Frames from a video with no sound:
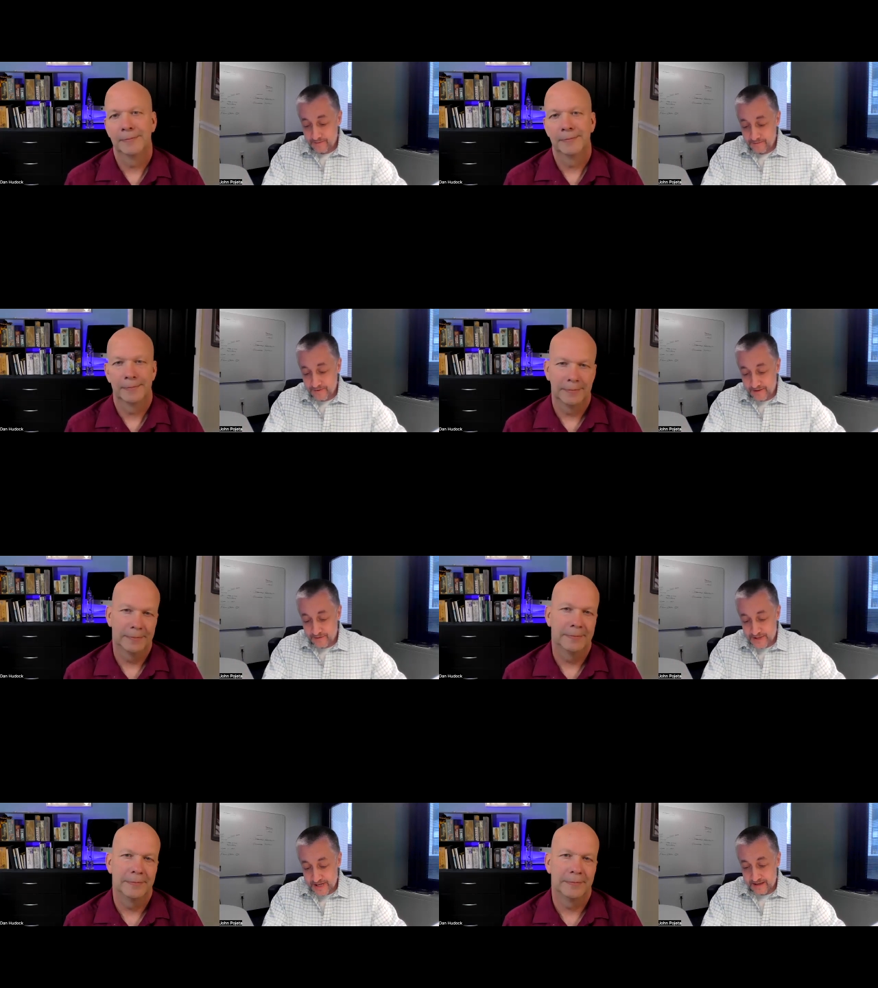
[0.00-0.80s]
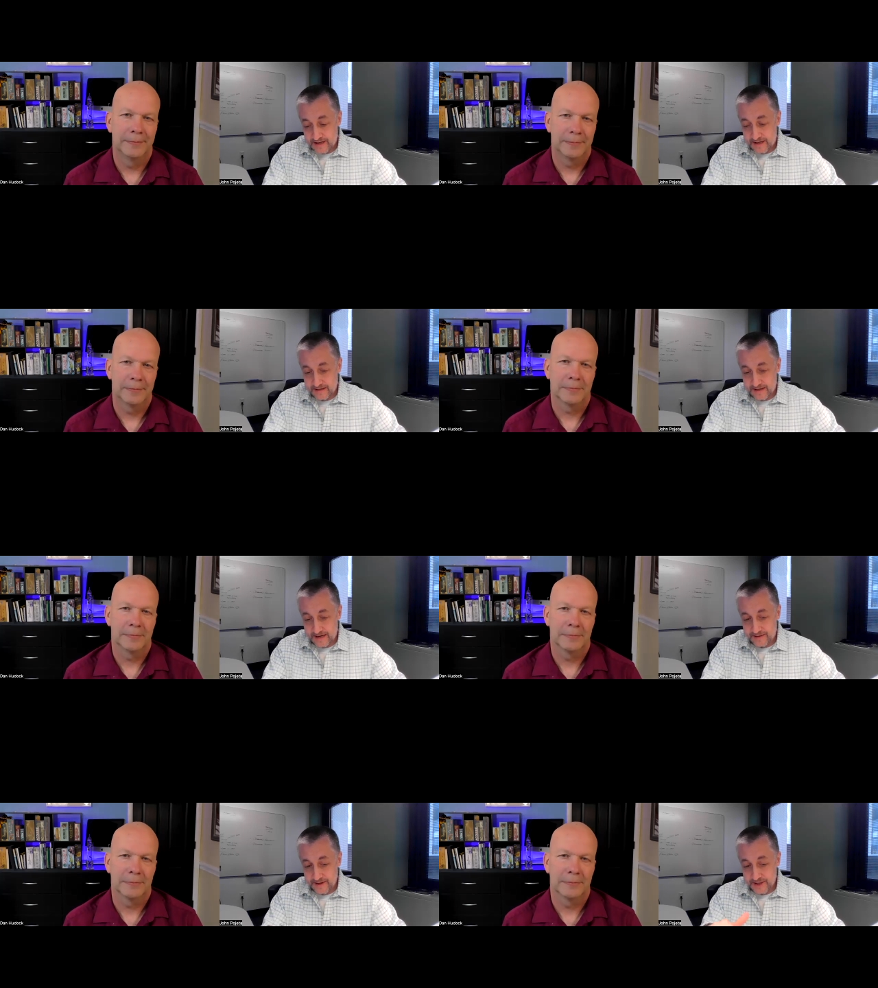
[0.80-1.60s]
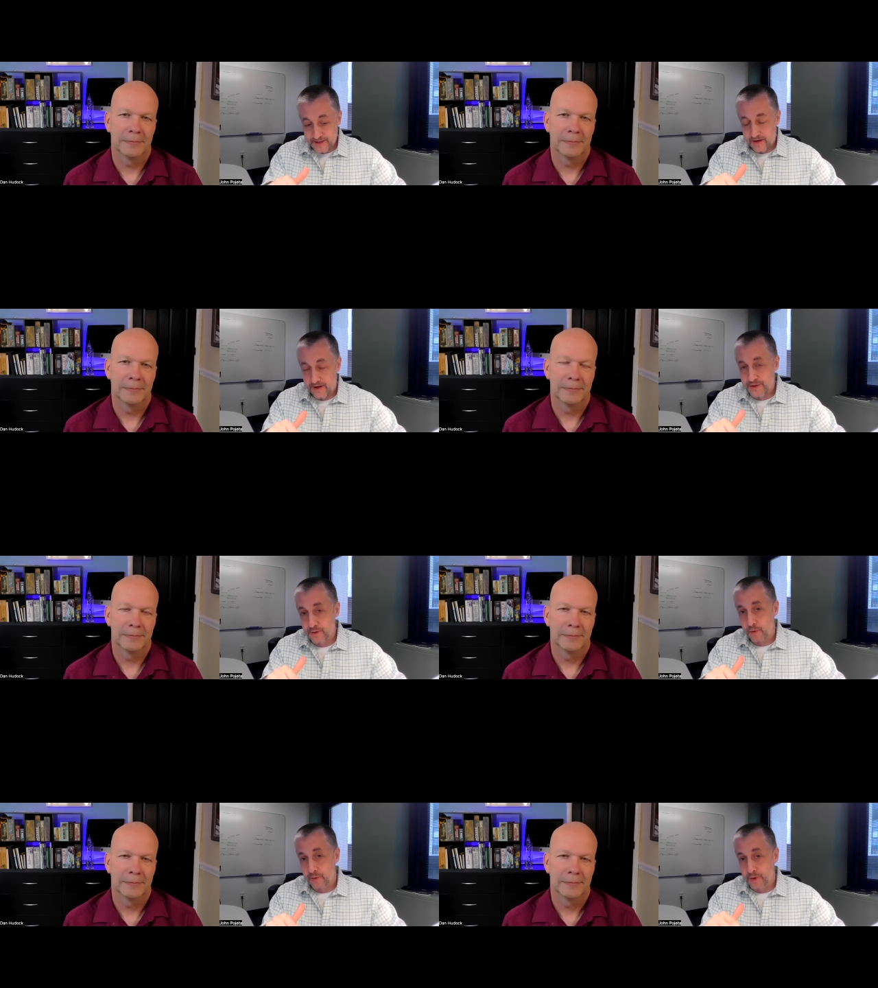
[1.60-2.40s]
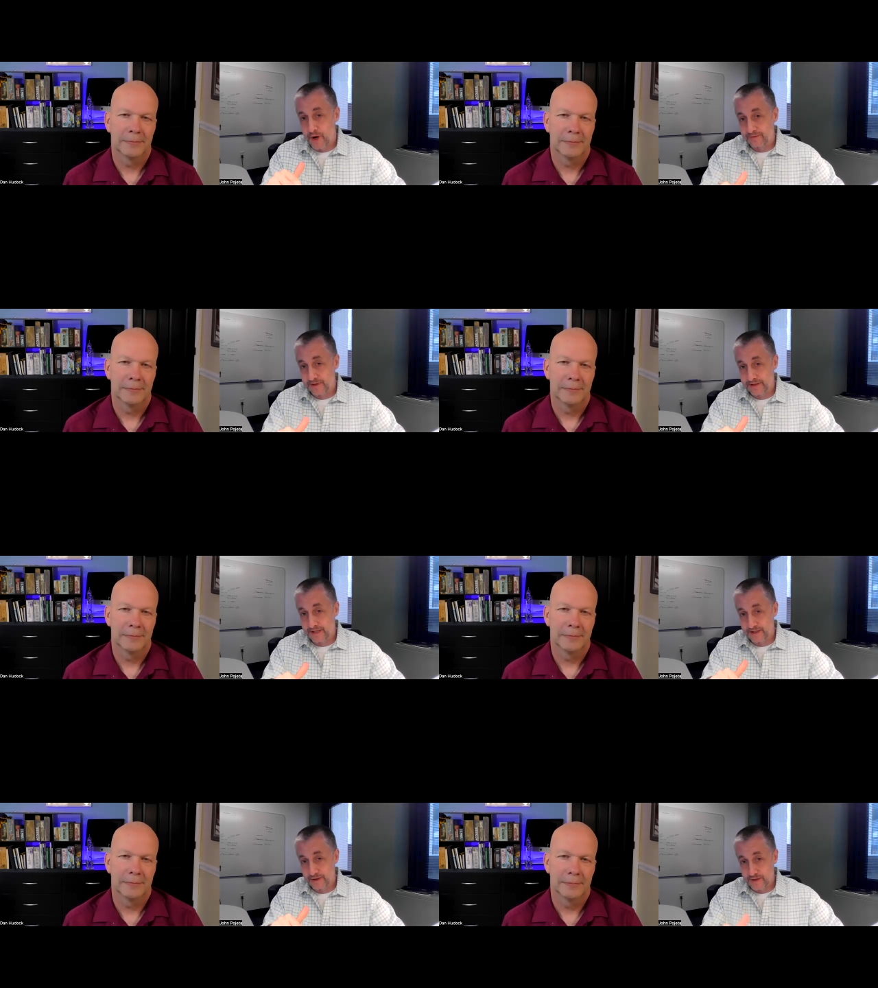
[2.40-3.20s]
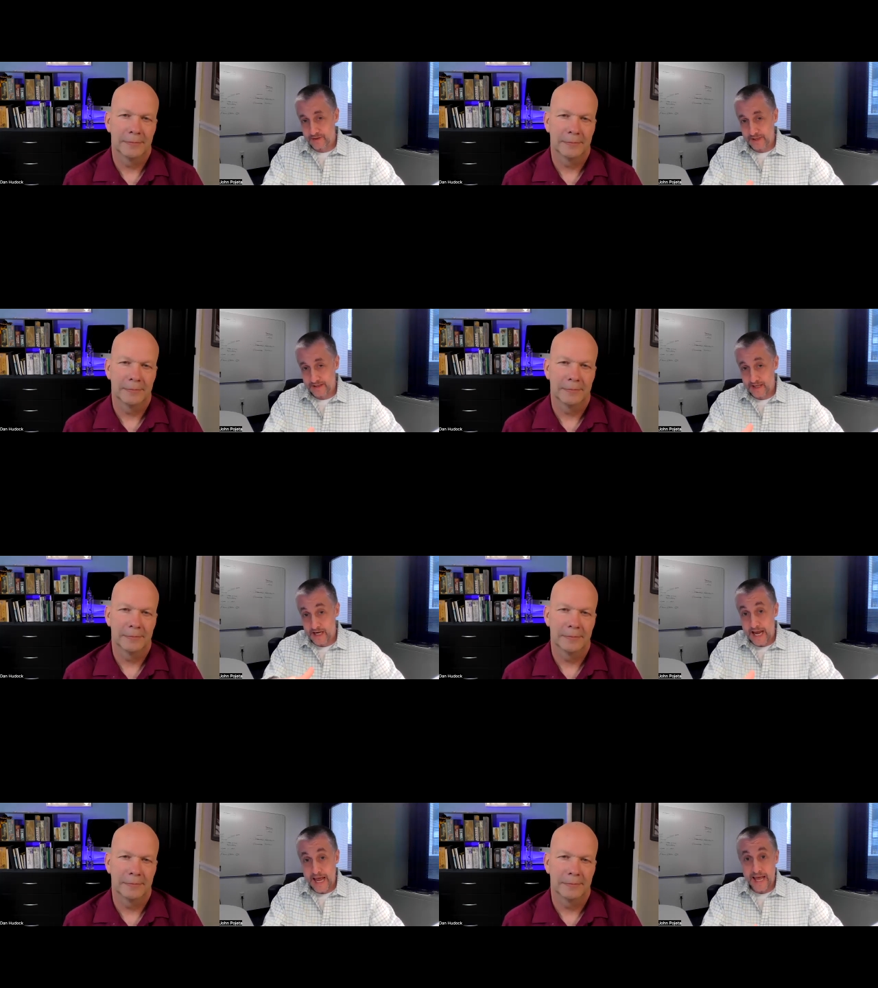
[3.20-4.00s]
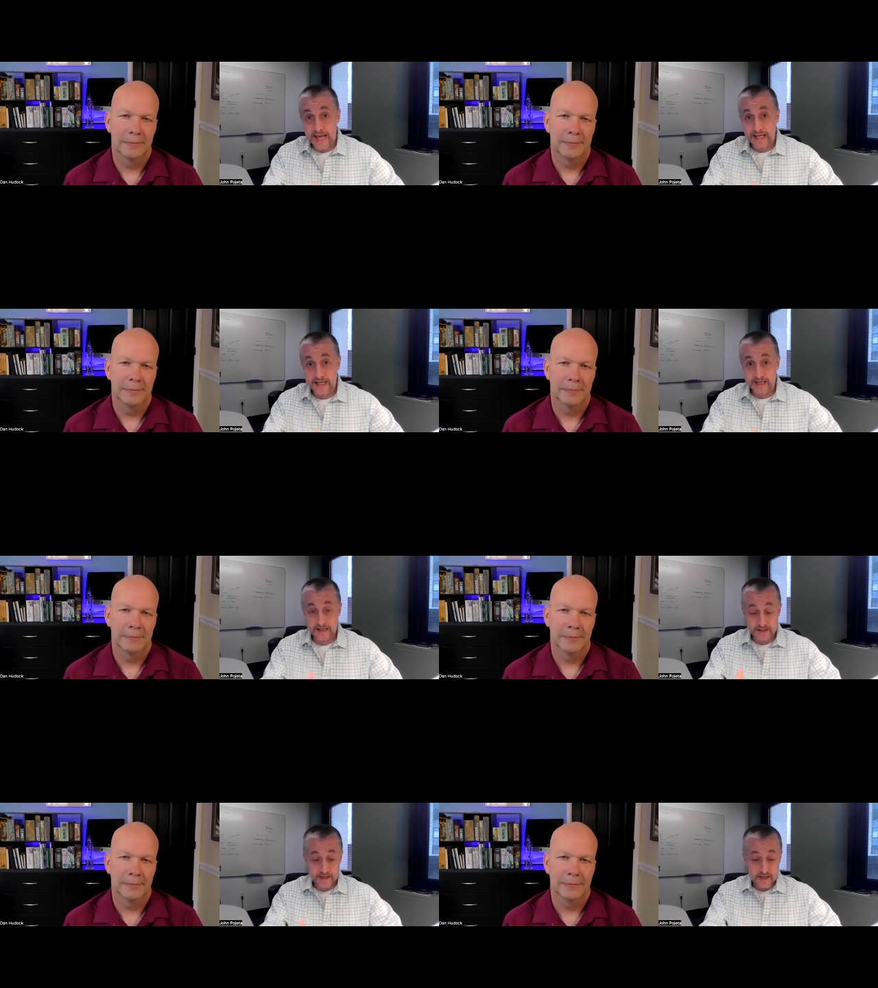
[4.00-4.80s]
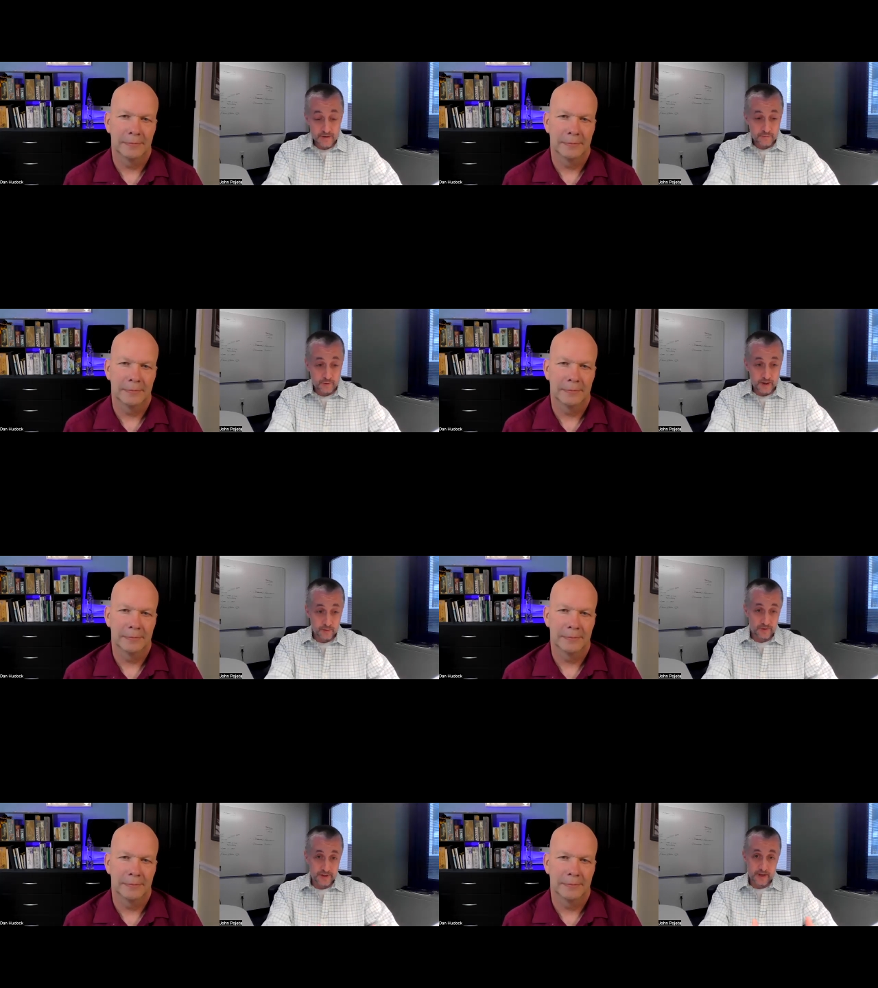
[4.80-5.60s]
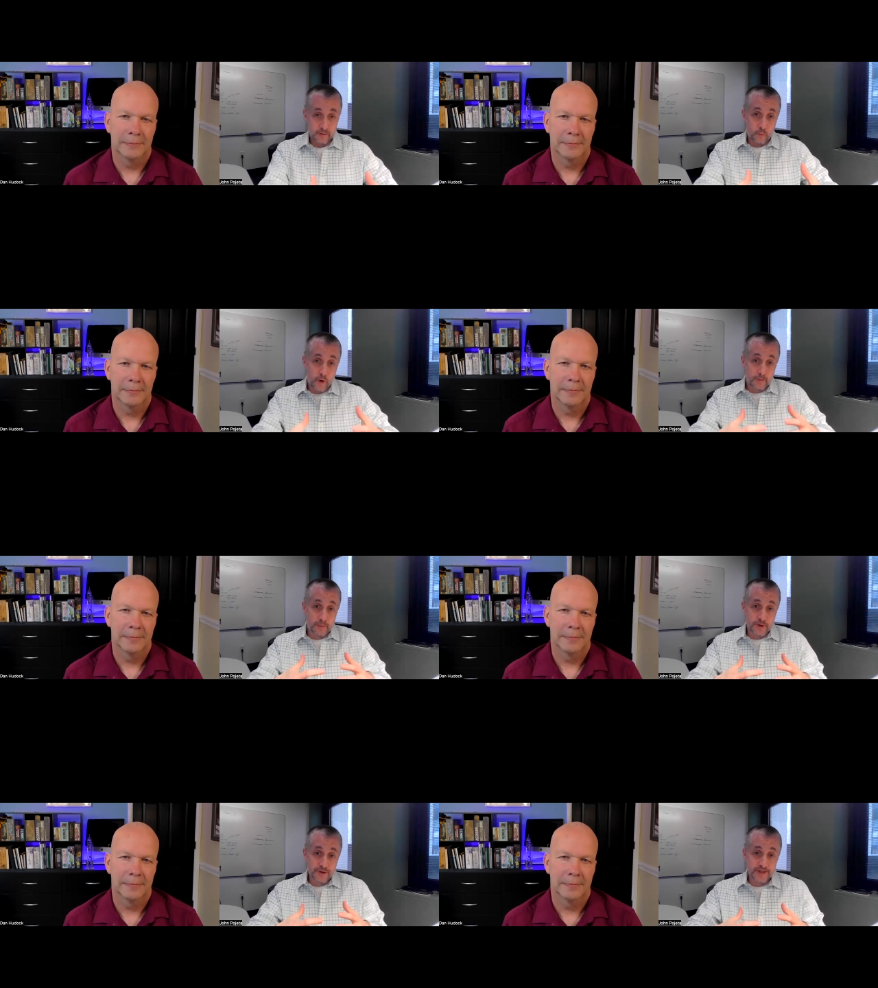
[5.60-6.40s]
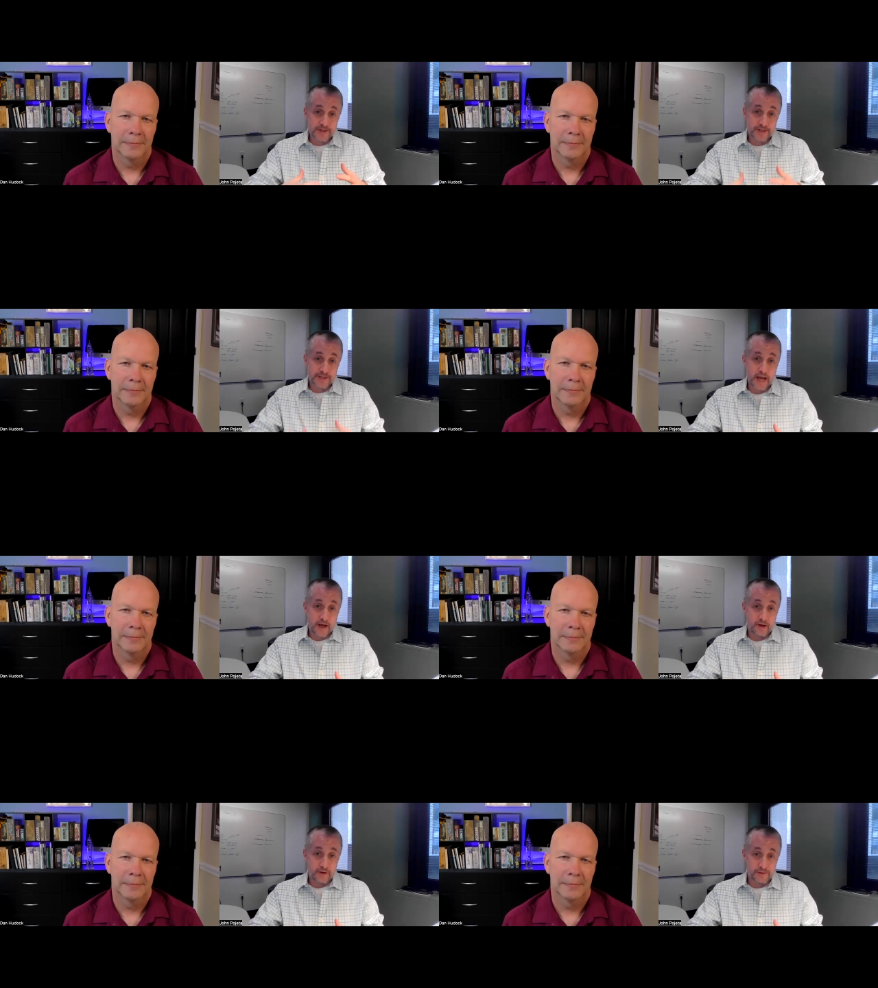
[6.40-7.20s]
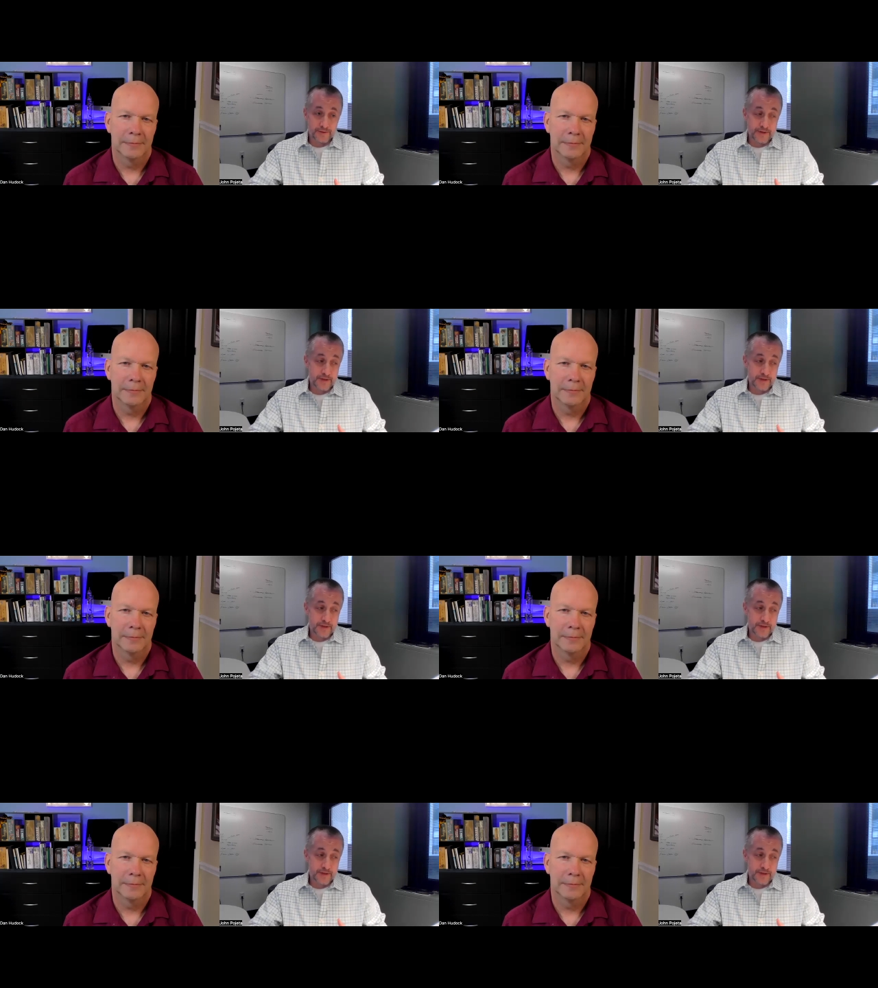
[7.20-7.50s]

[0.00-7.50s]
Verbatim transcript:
Speaker 1: The other side that I, that I think is also more prevalent than it used to be today is frequently one person sells